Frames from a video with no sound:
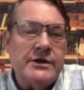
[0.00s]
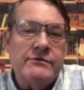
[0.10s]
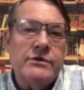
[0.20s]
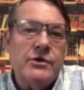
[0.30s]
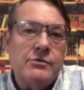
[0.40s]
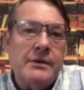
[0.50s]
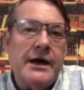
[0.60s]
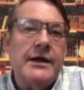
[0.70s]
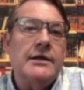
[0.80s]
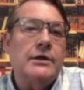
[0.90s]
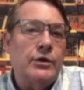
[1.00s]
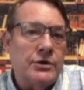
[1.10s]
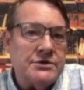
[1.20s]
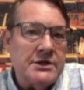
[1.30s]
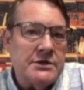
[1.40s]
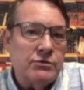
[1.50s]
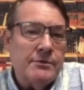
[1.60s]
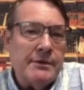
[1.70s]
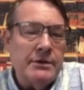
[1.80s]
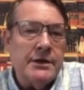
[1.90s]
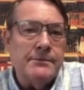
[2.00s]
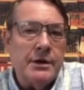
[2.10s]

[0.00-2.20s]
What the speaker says: even though my loyalty to the Republican